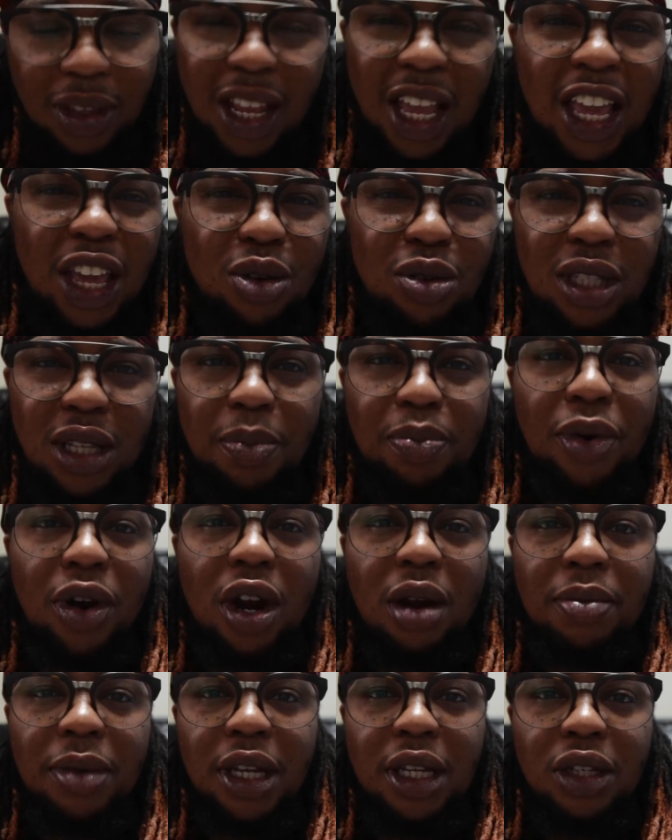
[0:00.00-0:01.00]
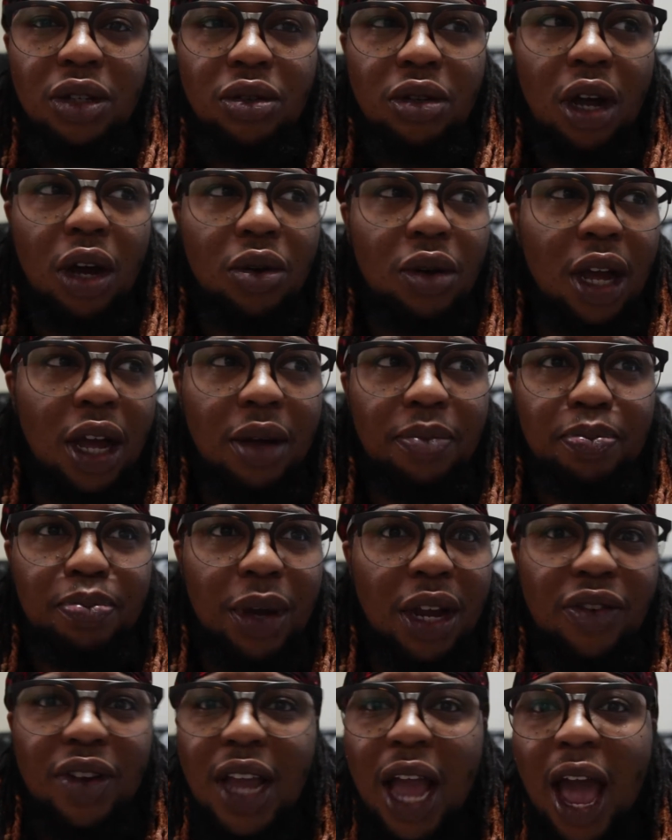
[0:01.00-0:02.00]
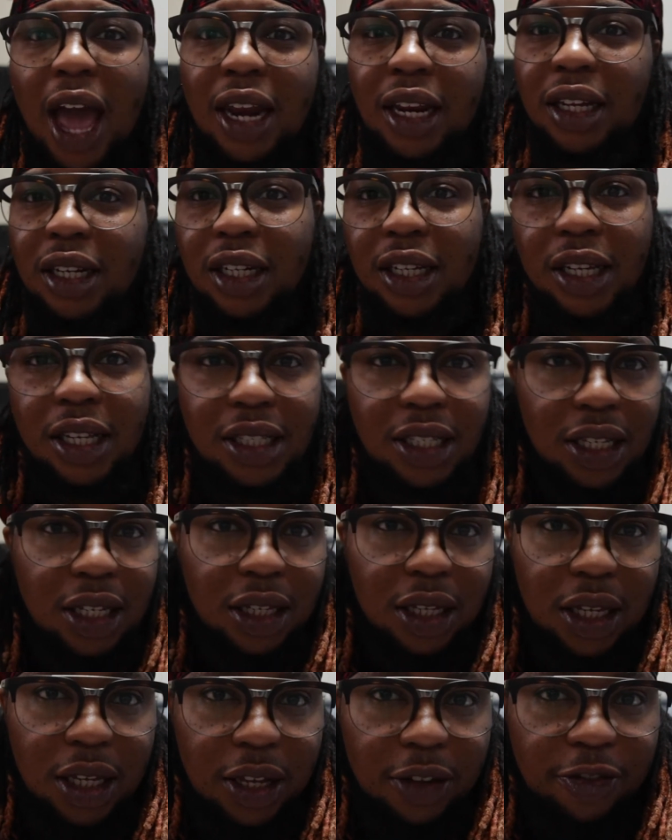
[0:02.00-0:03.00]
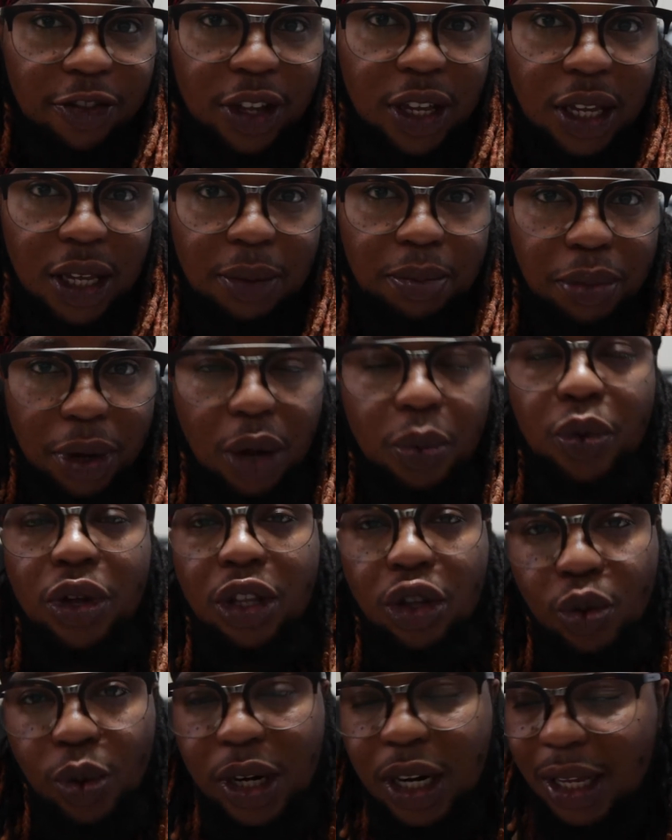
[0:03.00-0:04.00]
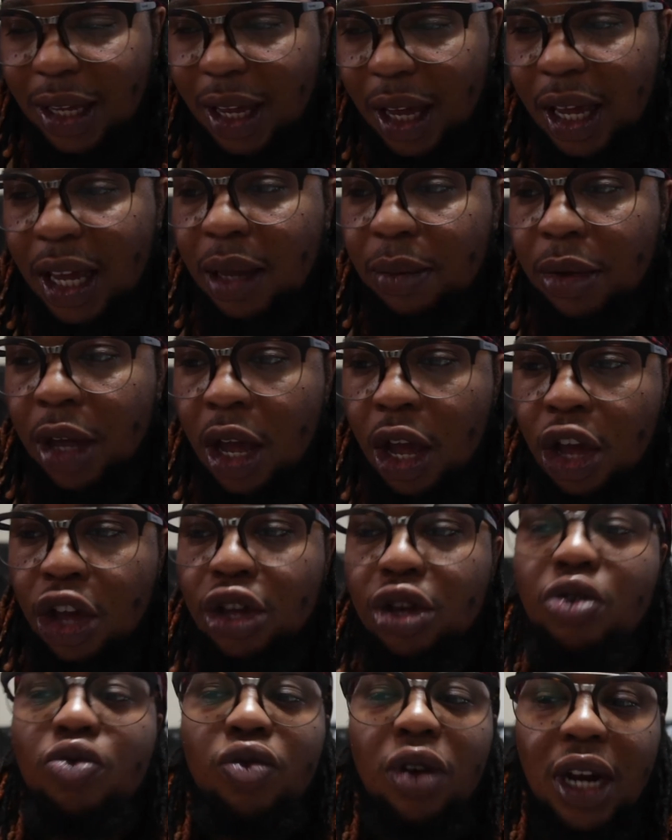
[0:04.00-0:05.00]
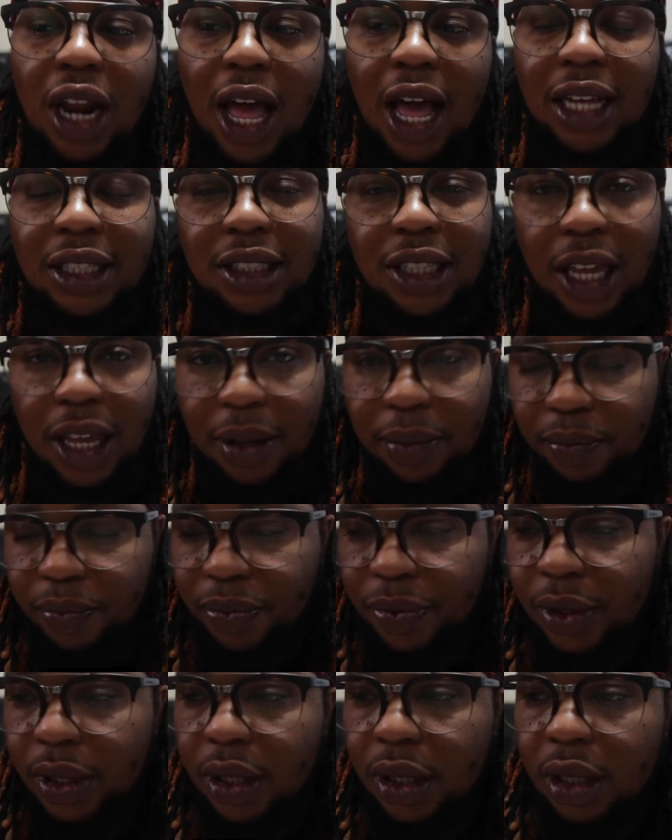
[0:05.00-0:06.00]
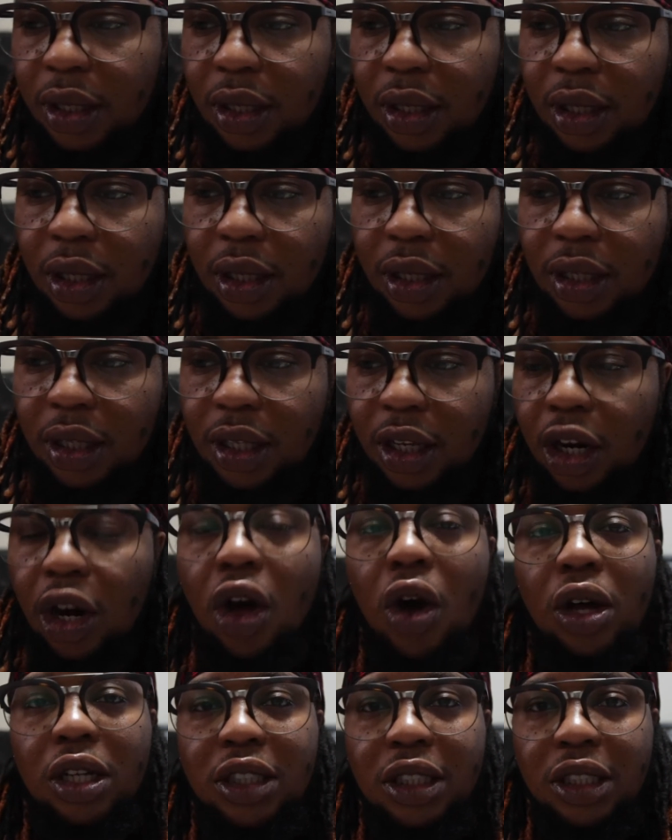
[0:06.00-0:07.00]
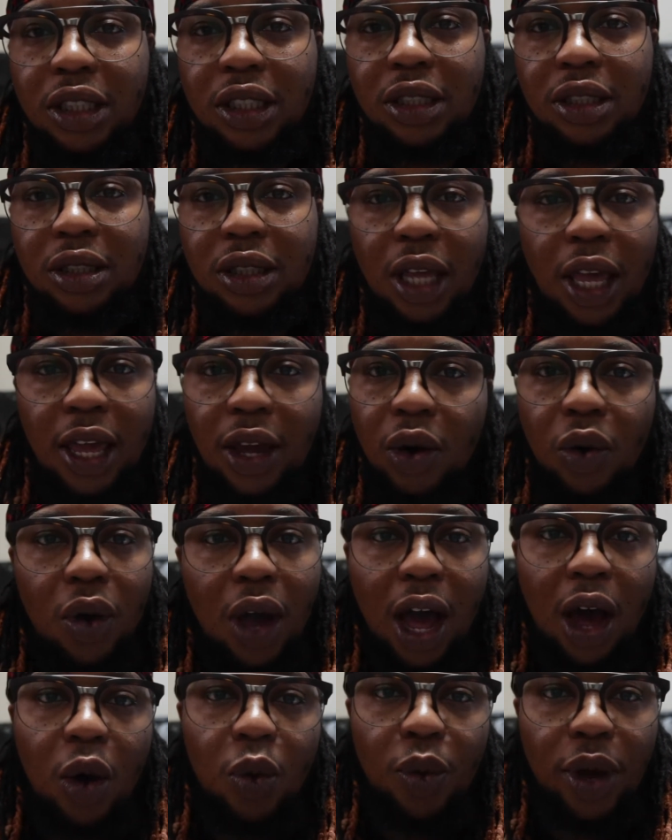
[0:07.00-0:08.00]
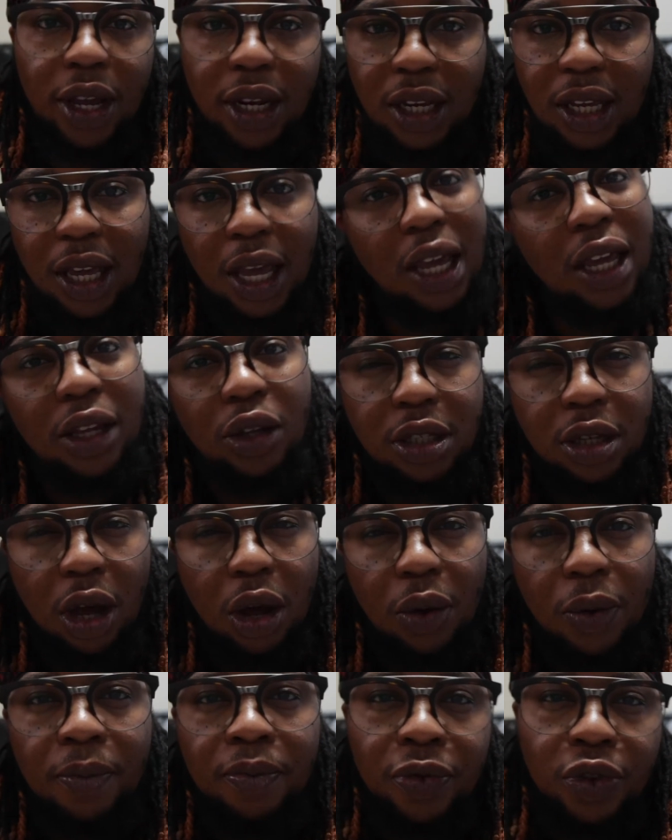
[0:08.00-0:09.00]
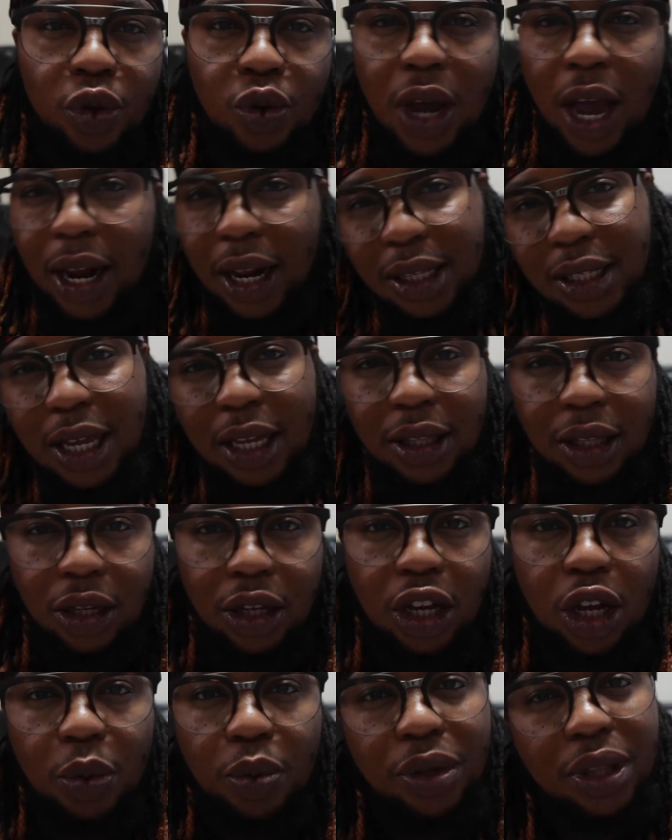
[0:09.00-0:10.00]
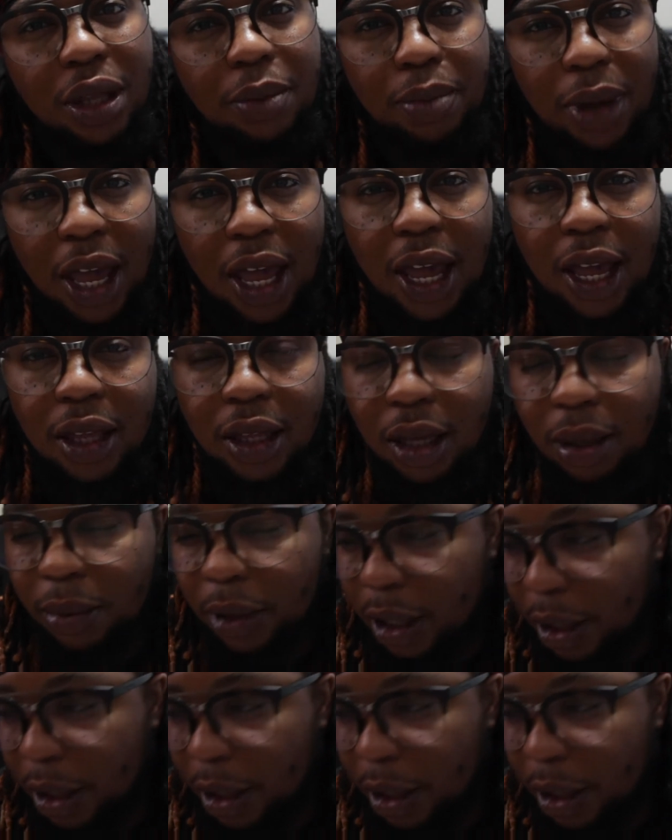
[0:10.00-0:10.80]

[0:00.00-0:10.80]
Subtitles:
he used to burn me, you know, periodically because he a fiend. But when you in the game, you realize that the losses ain't gonna outweigh the gain, so you kind of take the good with the bad, you know what I